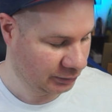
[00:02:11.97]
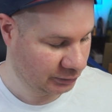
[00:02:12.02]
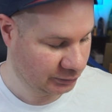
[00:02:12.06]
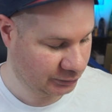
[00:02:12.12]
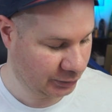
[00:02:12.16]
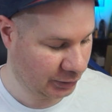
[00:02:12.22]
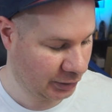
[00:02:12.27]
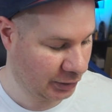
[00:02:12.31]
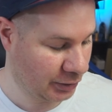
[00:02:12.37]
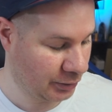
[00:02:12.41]

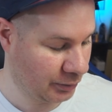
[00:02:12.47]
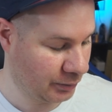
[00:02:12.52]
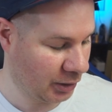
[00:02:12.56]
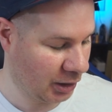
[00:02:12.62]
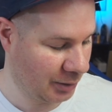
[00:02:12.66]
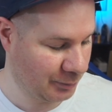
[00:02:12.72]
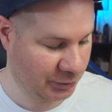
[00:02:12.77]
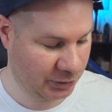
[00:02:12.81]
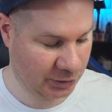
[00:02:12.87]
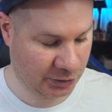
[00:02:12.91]
So
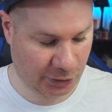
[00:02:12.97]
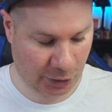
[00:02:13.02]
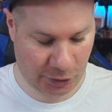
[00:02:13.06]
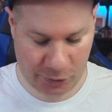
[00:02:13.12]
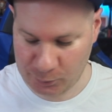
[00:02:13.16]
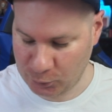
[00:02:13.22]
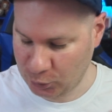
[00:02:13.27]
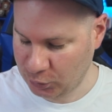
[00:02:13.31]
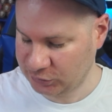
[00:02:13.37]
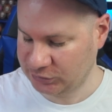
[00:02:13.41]
I'm going to
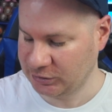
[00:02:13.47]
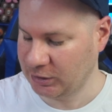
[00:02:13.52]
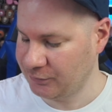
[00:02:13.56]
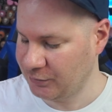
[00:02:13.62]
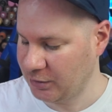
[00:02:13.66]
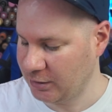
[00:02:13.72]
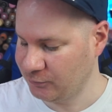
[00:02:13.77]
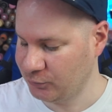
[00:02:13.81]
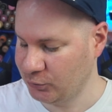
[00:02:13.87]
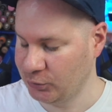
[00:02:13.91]
go more down
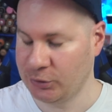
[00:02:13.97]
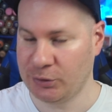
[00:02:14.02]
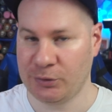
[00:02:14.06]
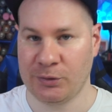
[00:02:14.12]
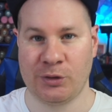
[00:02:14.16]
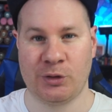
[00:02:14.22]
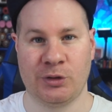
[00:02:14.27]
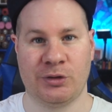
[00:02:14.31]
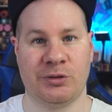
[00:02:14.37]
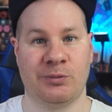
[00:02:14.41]
that route.
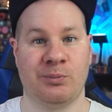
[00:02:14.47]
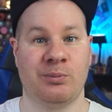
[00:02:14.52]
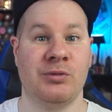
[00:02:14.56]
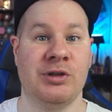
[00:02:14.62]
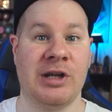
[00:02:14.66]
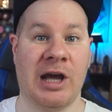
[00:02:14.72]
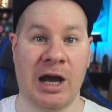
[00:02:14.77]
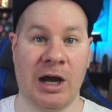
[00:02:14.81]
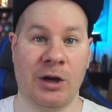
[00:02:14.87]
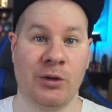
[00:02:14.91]
I'm going to
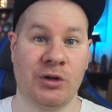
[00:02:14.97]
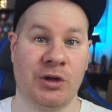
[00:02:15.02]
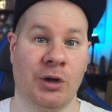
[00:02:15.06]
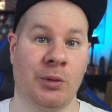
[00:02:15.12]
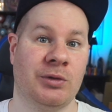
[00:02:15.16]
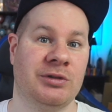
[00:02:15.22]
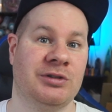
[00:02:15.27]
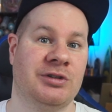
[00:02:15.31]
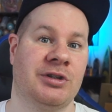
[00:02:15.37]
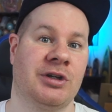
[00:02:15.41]
now
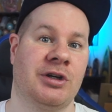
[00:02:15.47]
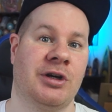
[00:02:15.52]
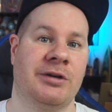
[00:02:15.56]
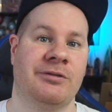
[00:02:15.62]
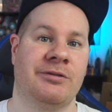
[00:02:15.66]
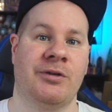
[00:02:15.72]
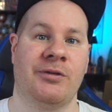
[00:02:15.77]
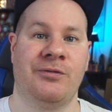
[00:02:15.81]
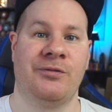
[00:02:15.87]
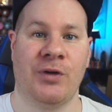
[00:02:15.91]
go on to the
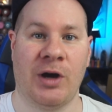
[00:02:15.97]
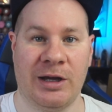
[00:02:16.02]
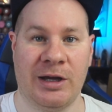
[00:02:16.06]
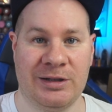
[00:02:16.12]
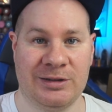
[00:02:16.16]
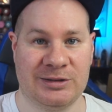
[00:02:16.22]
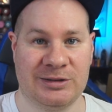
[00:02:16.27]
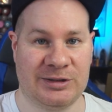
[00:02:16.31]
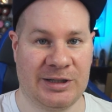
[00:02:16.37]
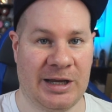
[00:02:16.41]
kind of
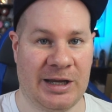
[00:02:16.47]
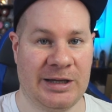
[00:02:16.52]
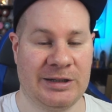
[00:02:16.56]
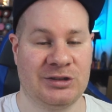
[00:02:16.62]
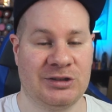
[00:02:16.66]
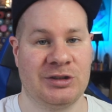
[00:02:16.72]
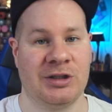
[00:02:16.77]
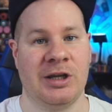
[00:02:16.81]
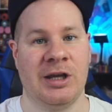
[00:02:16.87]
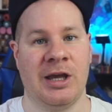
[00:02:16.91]
refining
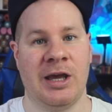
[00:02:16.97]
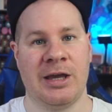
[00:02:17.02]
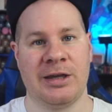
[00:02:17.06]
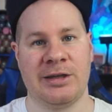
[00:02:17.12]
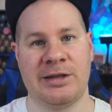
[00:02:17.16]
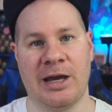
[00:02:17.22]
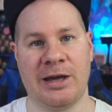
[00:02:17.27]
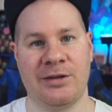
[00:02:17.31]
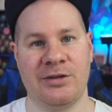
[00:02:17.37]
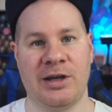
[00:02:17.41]
stage,
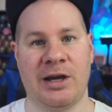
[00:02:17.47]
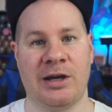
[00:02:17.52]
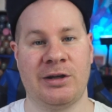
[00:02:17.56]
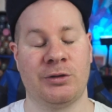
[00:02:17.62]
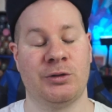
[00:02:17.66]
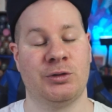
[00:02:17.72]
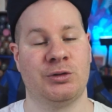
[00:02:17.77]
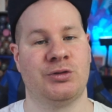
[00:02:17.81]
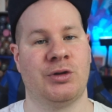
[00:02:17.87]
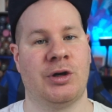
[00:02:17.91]
getting the
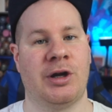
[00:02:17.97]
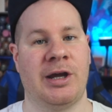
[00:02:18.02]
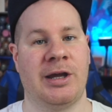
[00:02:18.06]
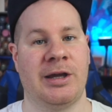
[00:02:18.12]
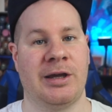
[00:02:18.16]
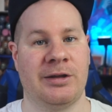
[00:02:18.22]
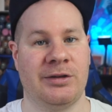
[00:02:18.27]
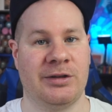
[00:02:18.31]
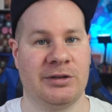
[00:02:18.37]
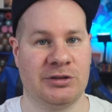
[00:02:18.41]
angles
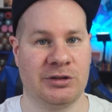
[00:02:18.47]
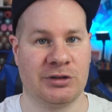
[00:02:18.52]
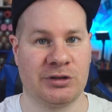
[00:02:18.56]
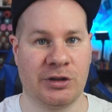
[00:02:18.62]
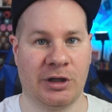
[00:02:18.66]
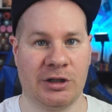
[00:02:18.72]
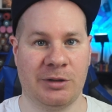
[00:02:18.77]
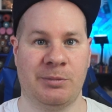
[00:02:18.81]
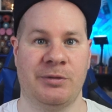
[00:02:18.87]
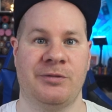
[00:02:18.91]
right, and then just
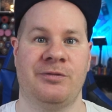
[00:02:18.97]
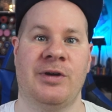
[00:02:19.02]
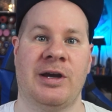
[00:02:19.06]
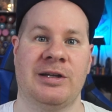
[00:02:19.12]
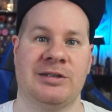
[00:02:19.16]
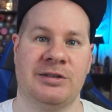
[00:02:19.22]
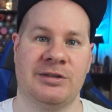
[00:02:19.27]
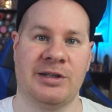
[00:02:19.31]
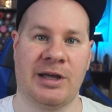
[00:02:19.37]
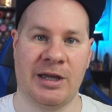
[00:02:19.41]
kind of
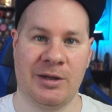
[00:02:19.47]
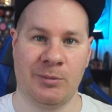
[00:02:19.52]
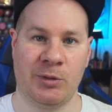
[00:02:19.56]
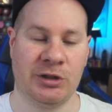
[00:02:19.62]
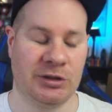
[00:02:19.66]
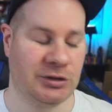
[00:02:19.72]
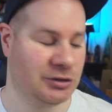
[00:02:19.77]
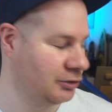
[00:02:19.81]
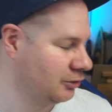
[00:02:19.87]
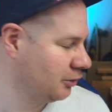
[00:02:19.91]
perfecting that
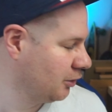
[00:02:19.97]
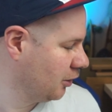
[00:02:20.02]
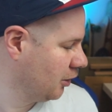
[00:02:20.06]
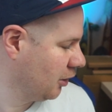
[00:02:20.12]
image.